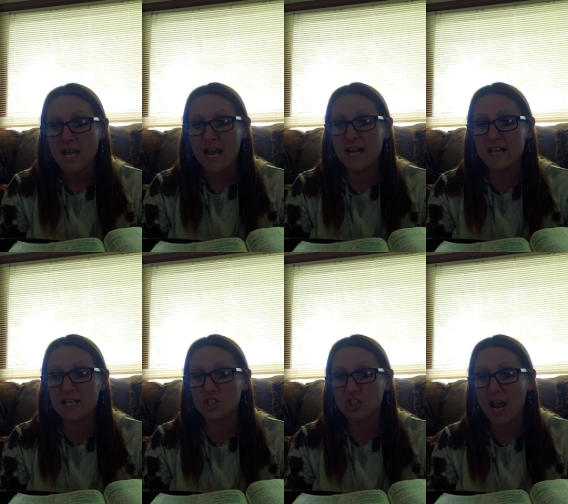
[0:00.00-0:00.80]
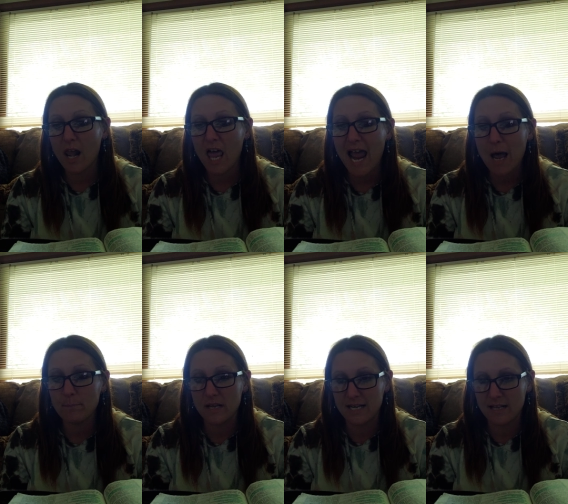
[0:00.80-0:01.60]
And it shall
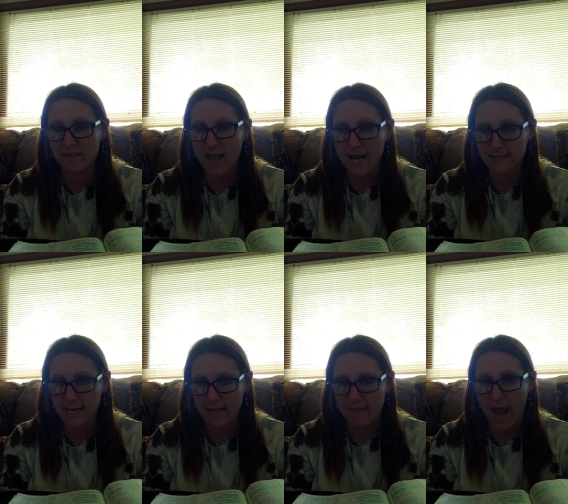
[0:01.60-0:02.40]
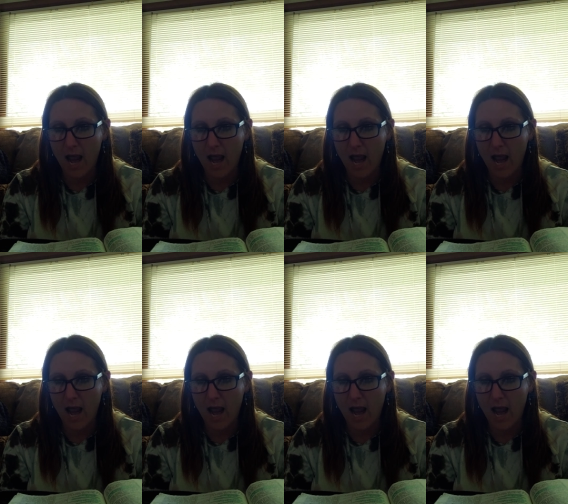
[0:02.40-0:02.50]
happen in that day that